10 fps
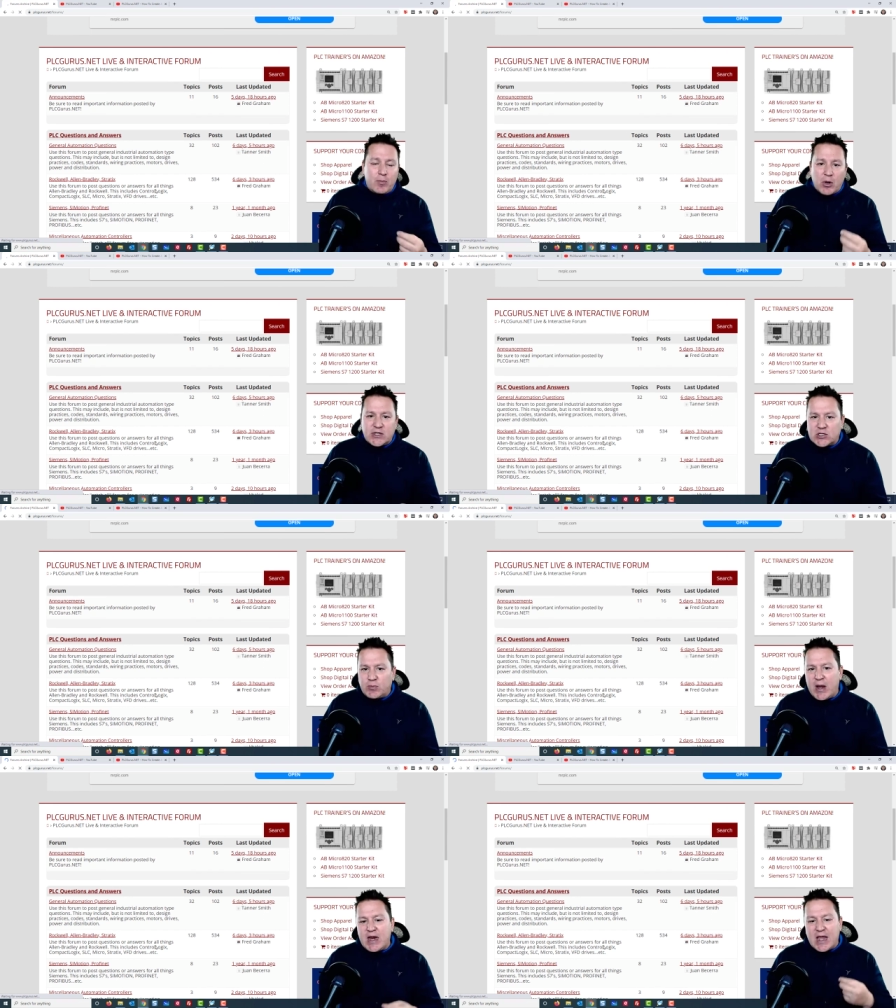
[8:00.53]

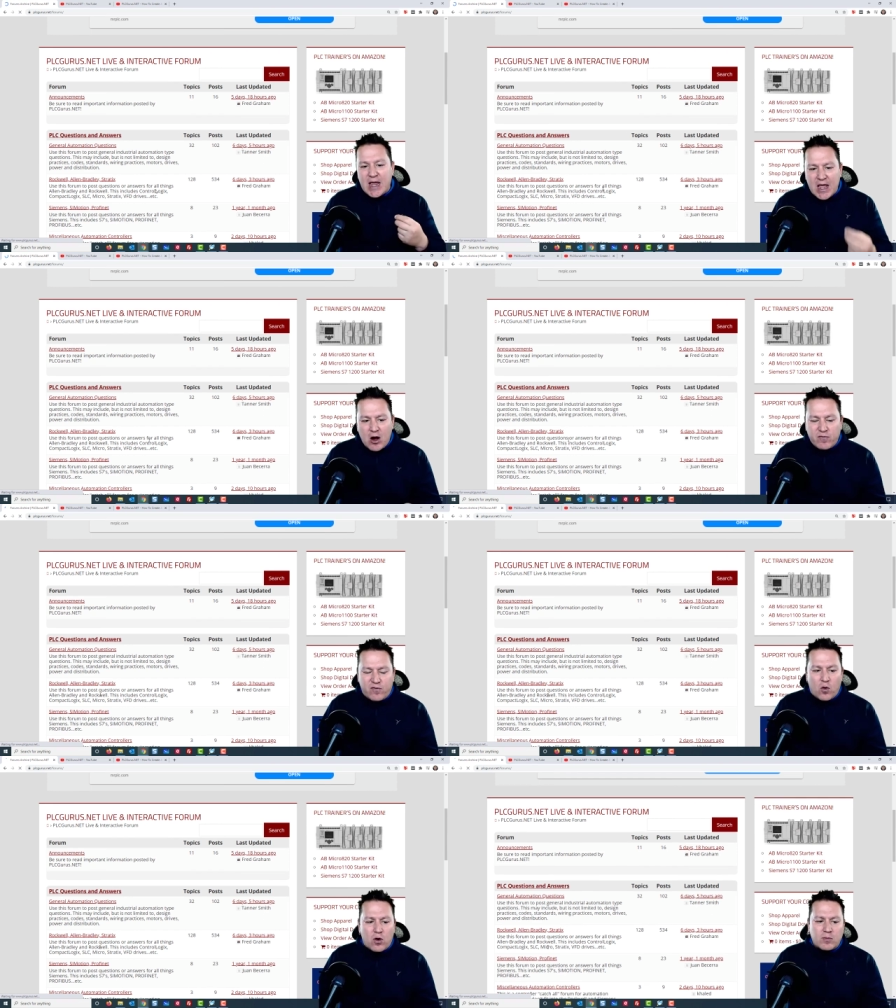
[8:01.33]
participating in our
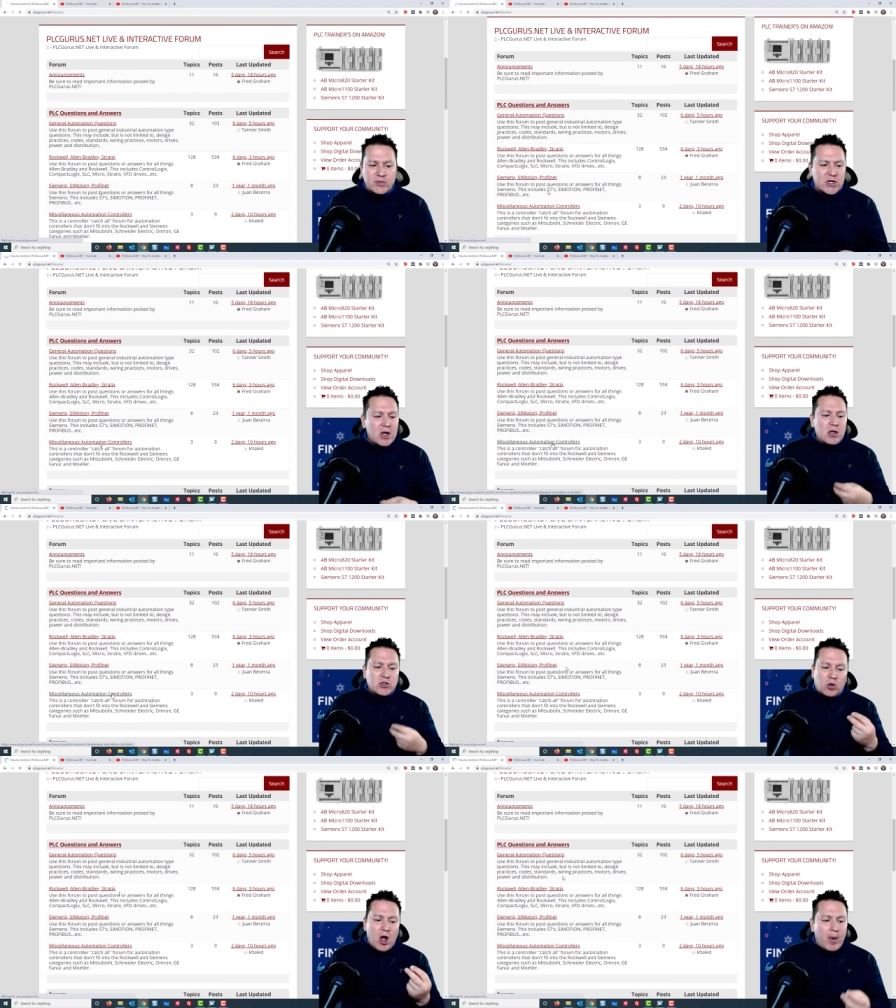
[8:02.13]
forums.
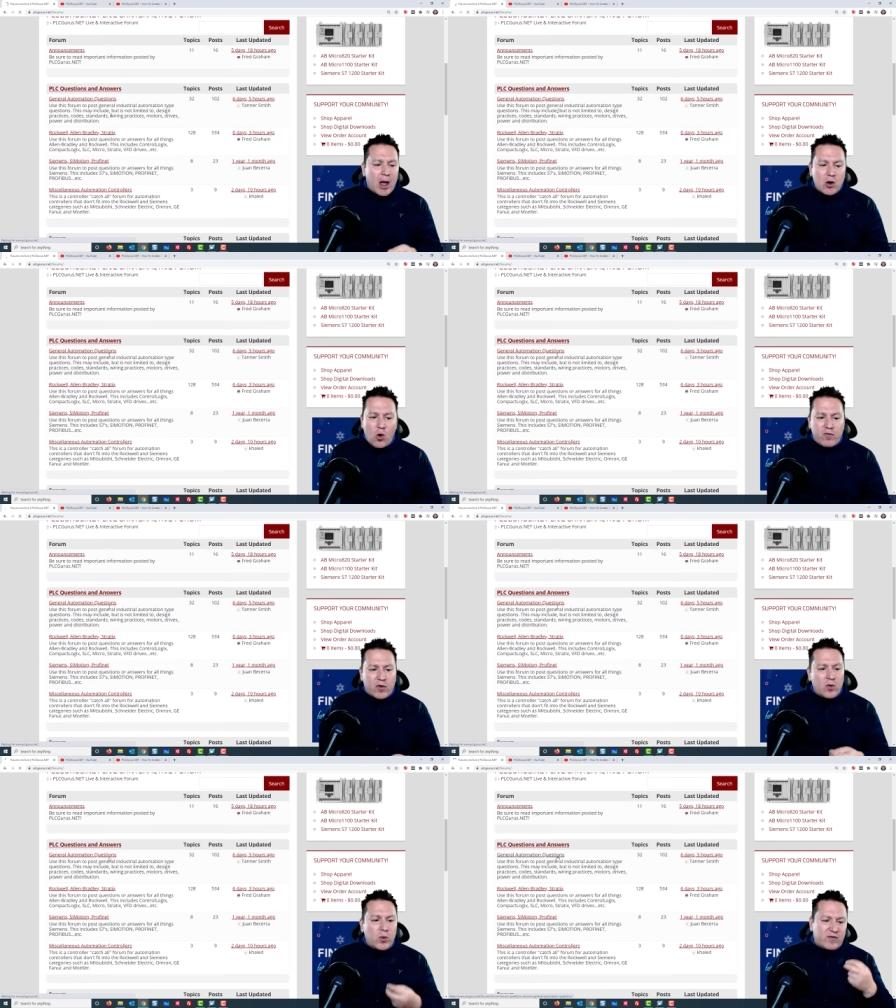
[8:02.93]
So come on
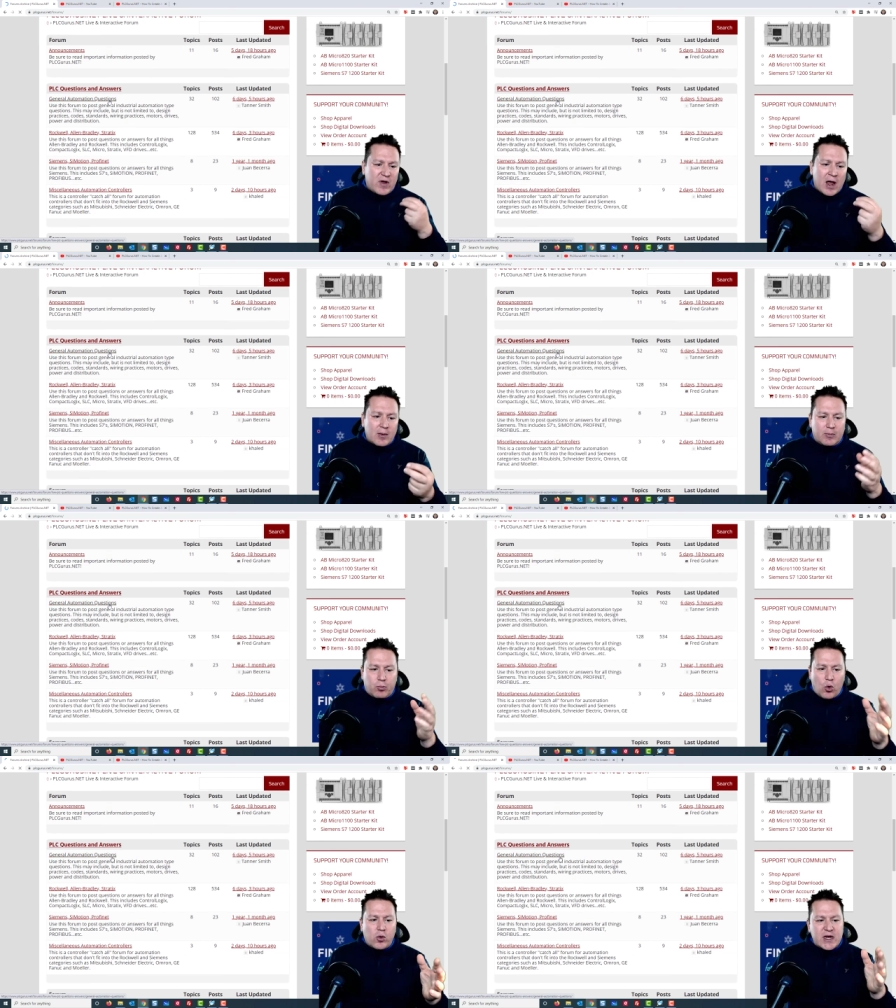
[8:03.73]
over. We've got it
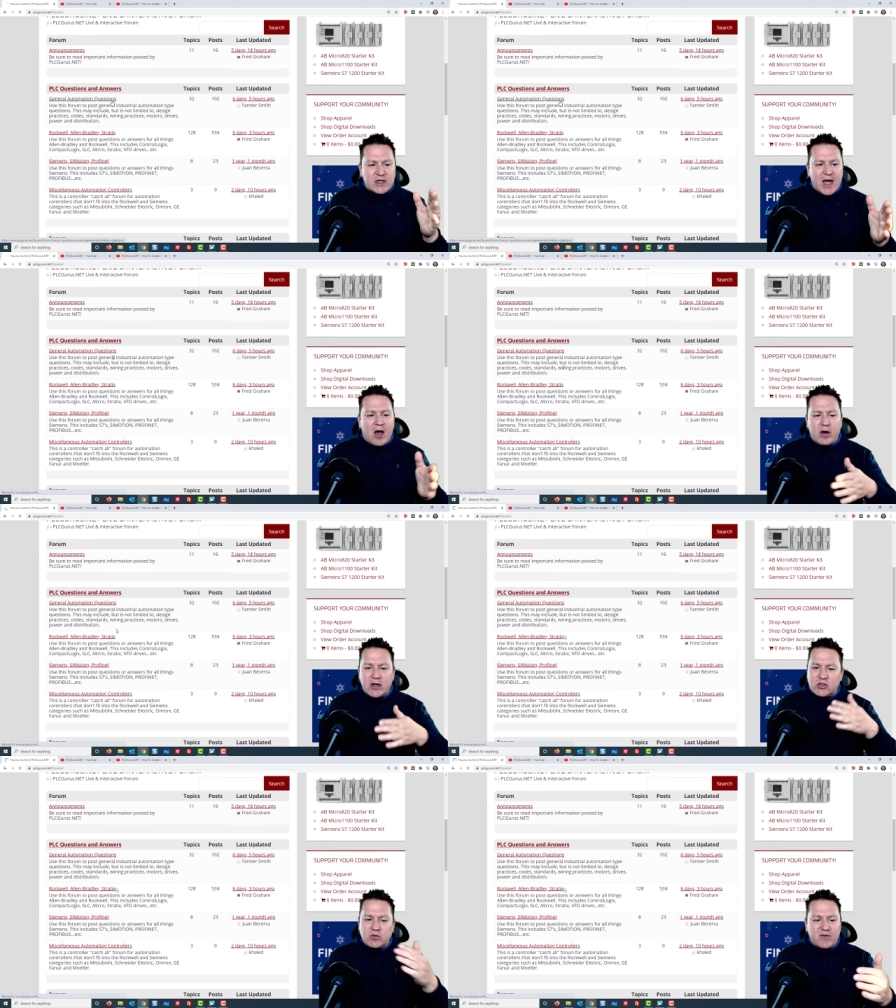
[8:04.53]
broken down
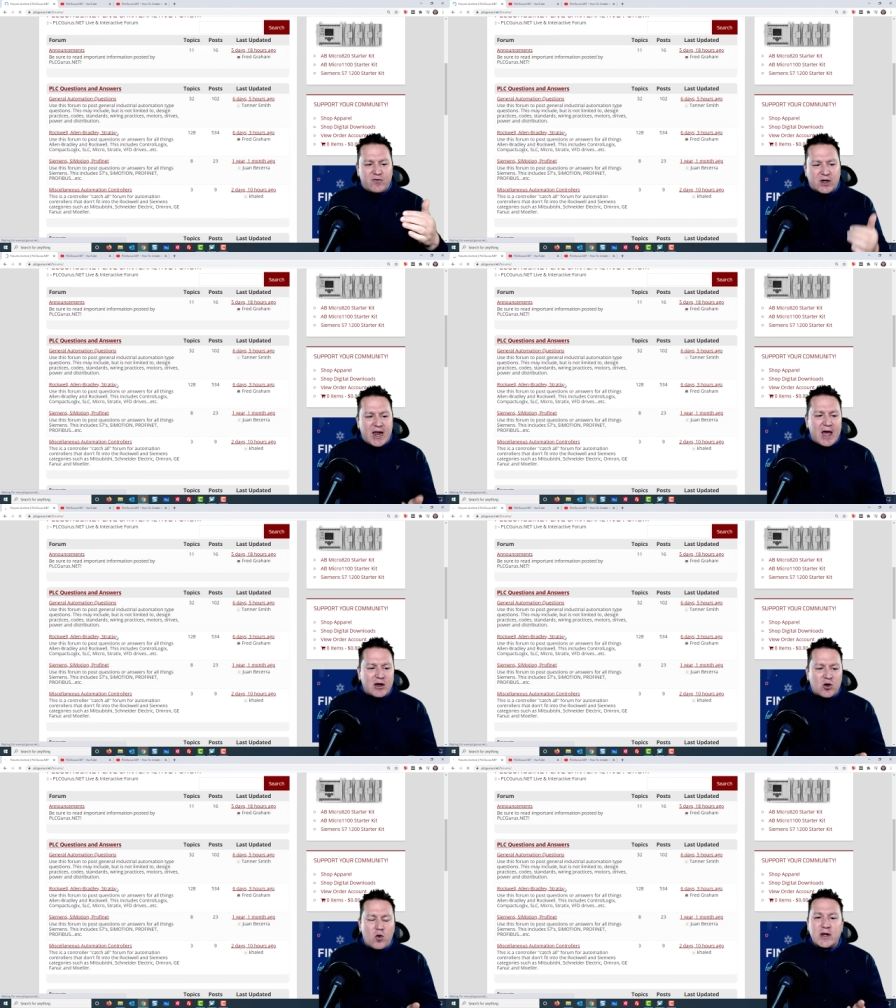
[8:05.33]
into different
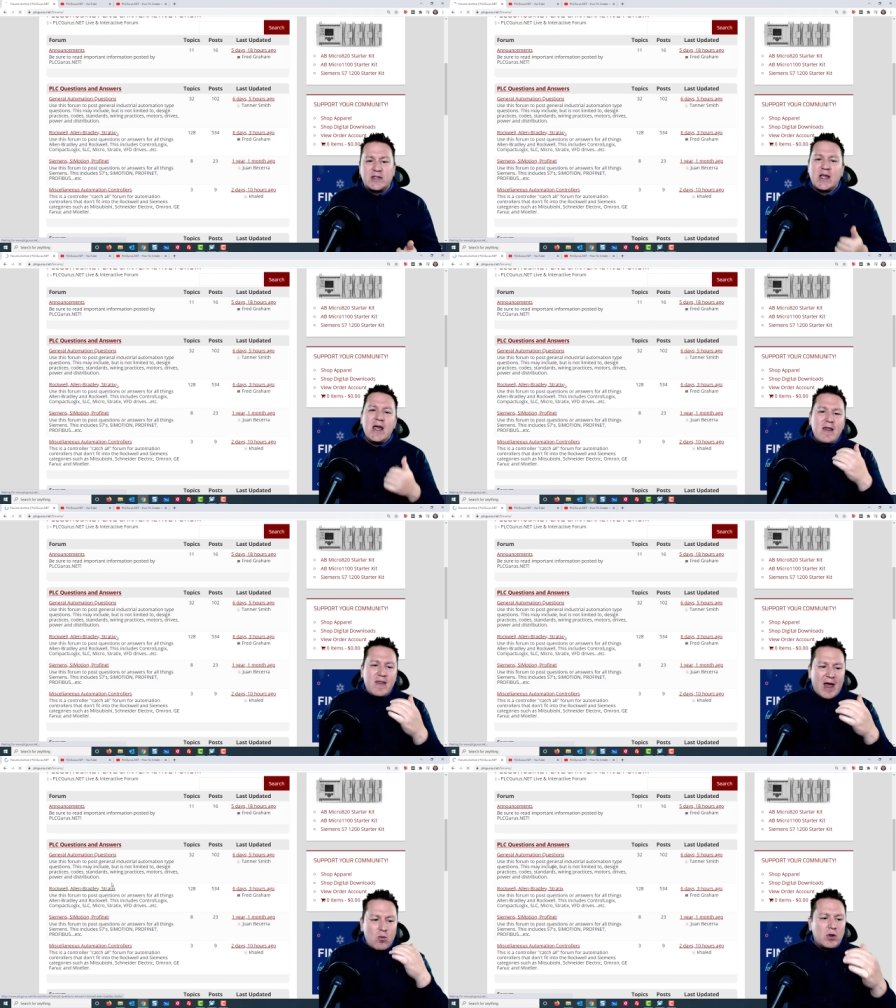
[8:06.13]
categories
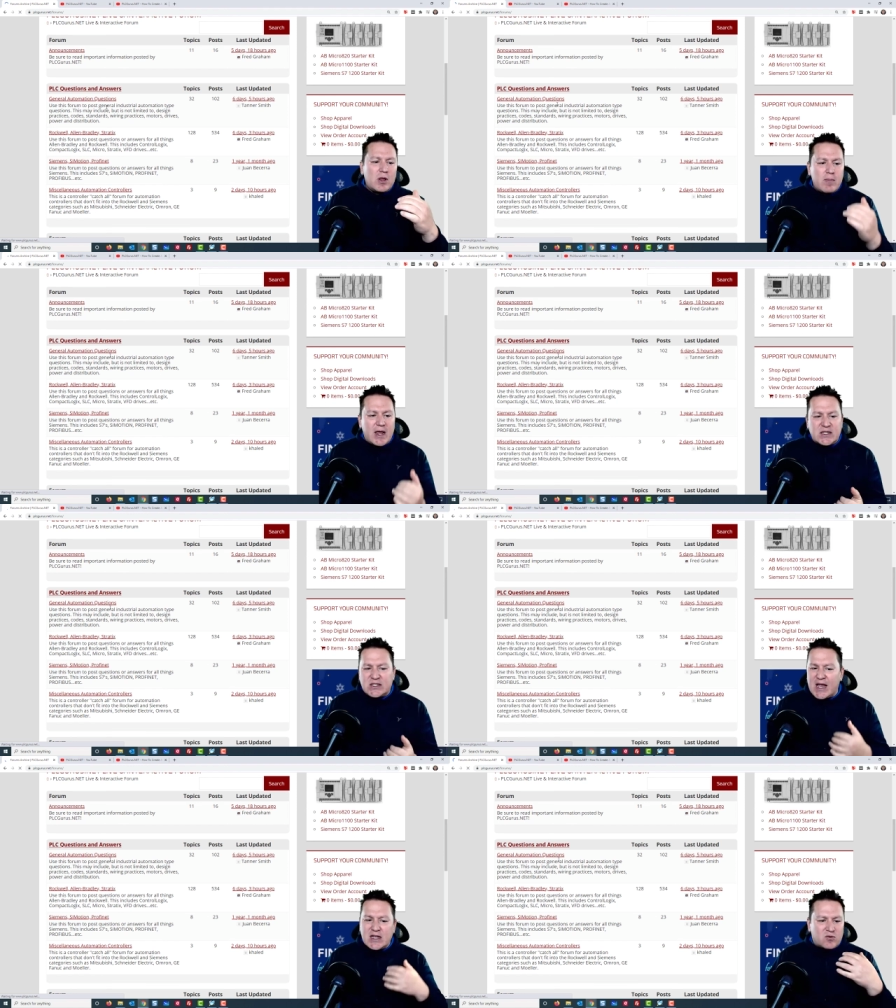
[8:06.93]
that really makes
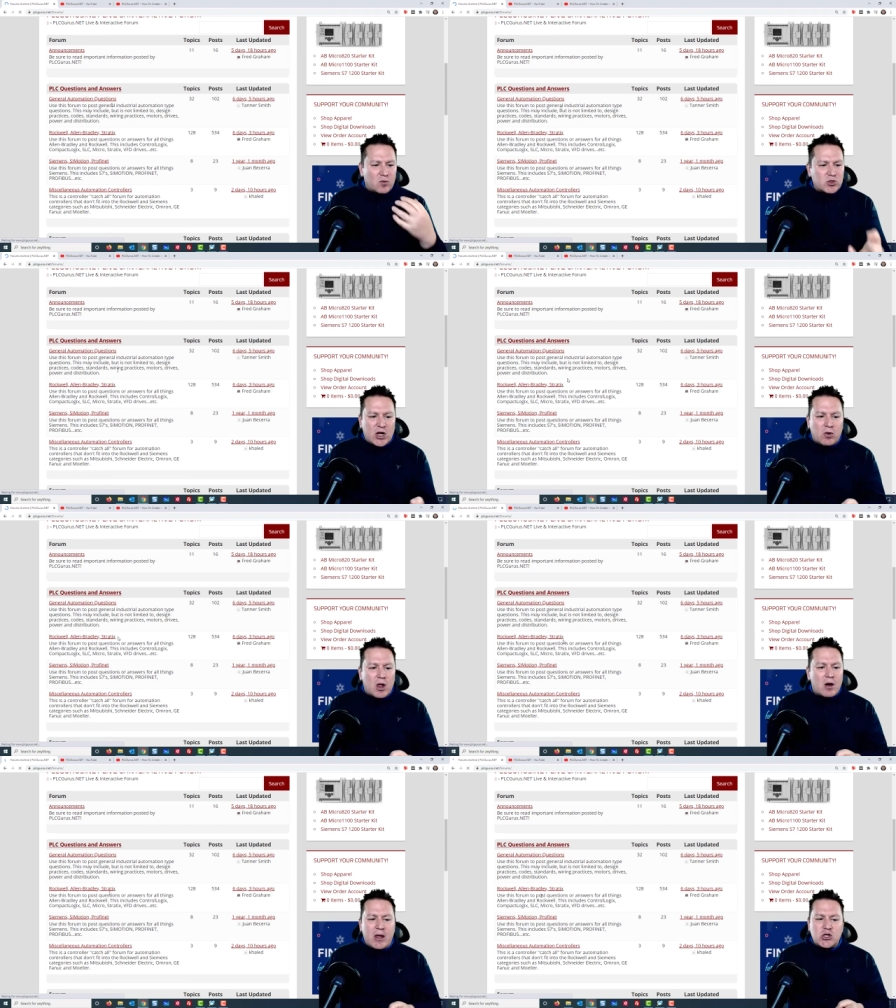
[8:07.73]
sense, from general
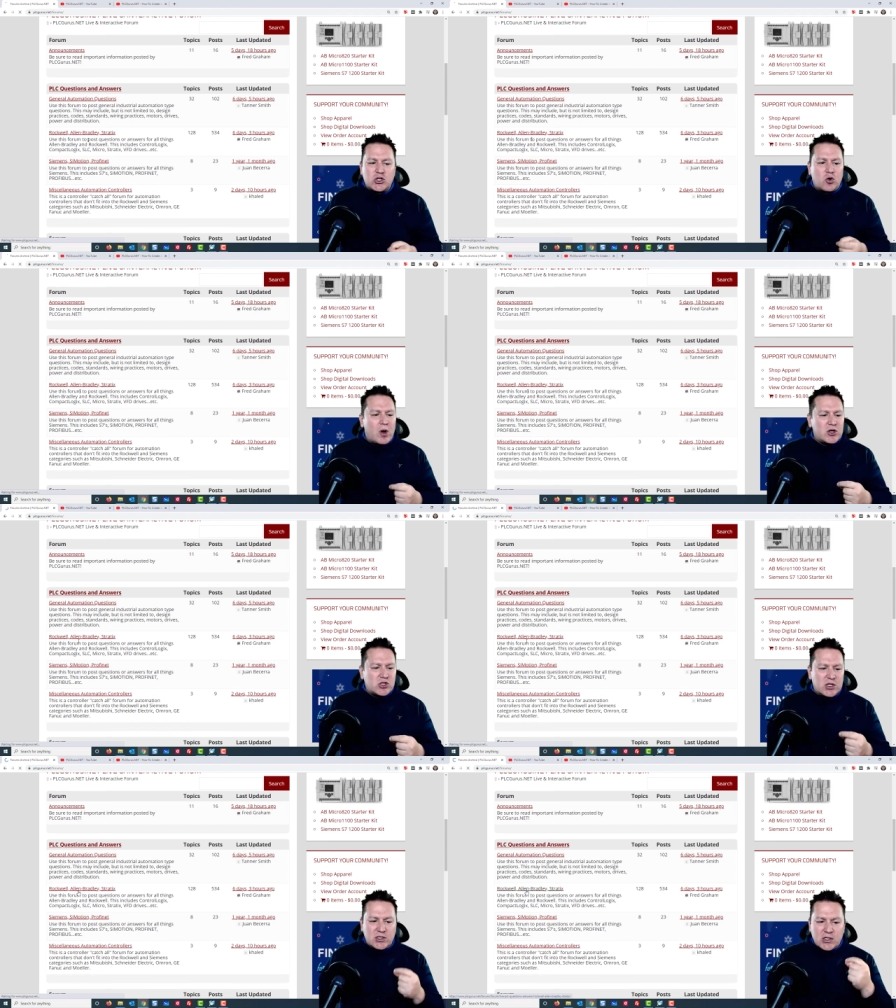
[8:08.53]
automation
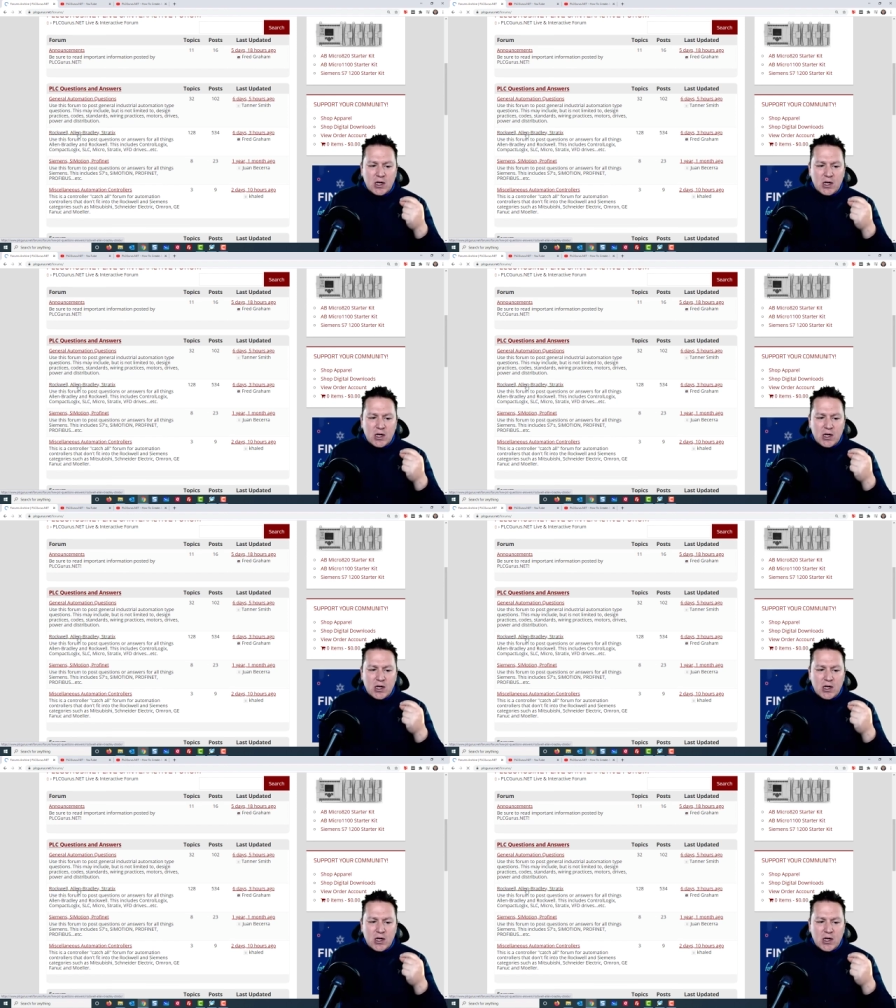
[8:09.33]
questions